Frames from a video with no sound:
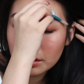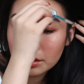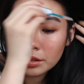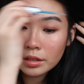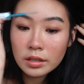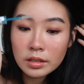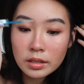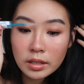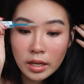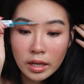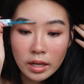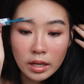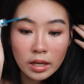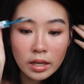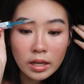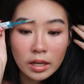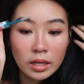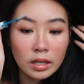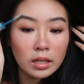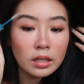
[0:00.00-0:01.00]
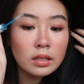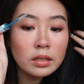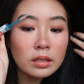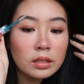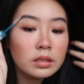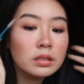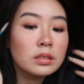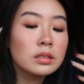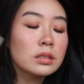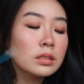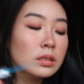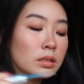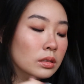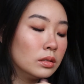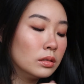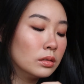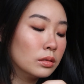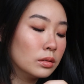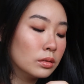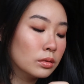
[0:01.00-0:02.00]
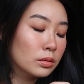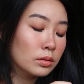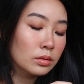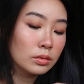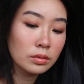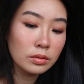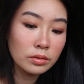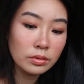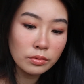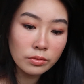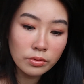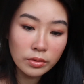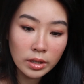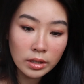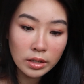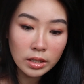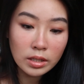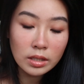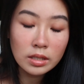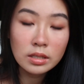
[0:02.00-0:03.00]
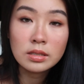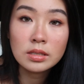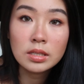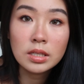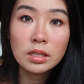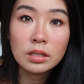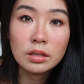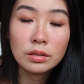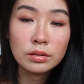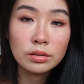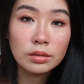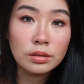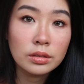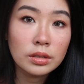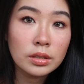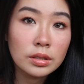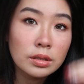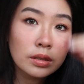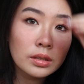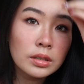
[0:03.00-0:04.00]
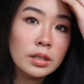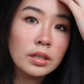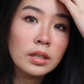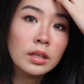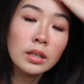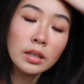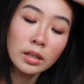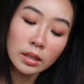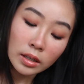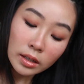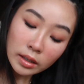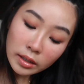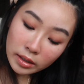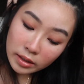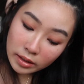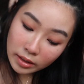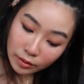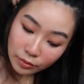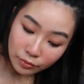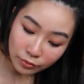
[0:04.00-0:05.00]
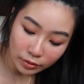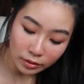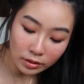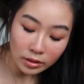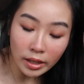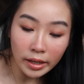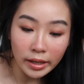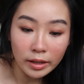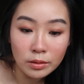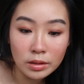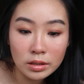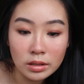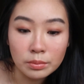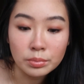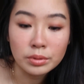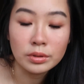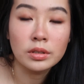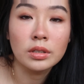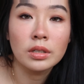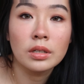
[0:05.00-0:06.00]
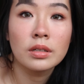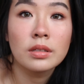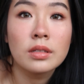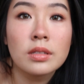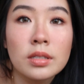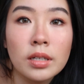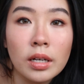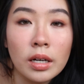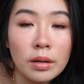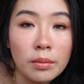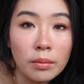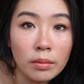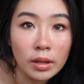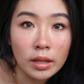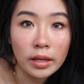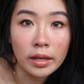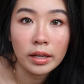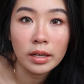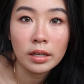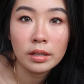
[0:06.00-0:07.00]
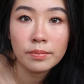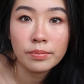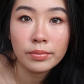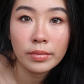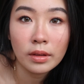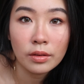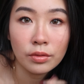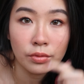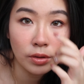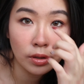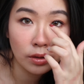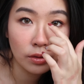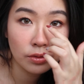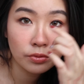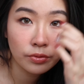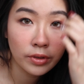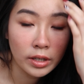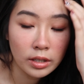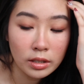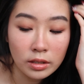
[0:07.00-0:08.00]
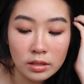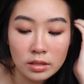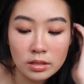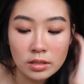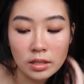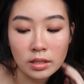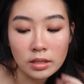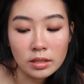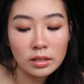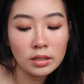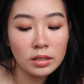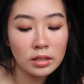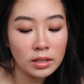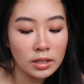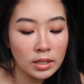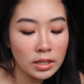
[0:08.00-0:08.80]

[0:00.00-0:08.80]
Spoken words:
we're done. Good to go. It's a very easy look. And I feel like I want to put on some like false freckles here